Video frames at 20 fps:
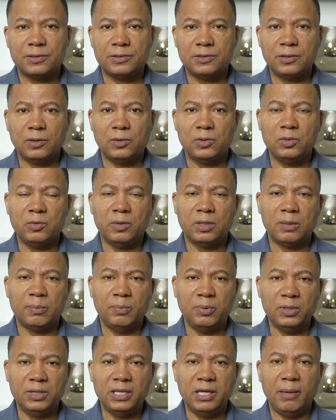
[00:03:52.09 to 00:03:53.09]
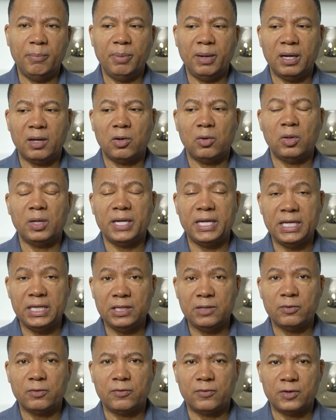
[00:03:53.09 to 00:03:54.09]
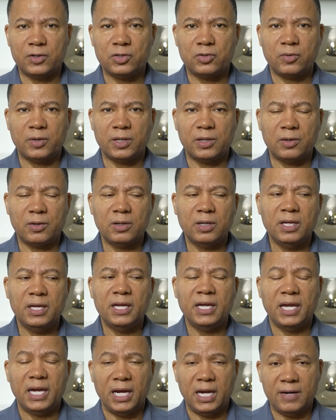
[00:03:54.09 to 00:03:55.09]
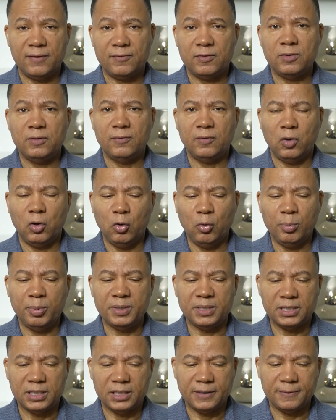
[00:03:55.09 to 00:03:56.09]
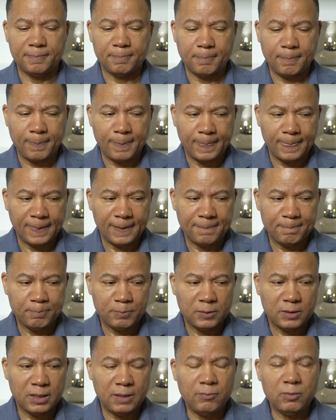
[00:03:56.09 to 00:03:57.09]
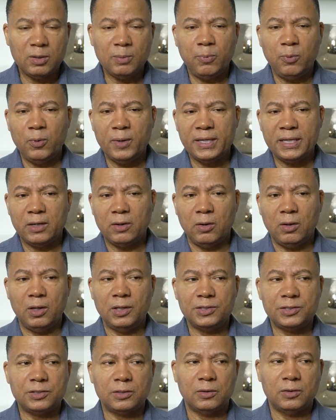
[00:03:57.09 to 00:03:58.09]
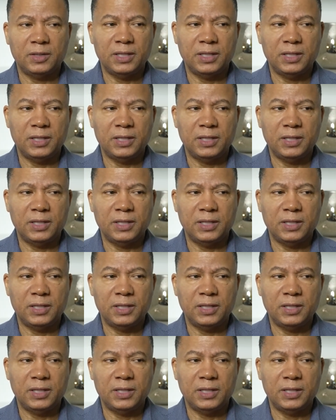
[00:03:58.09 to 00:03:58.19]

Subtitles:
So you want to put that bottle in the refrigerator after you've opened it. Now I want to point out also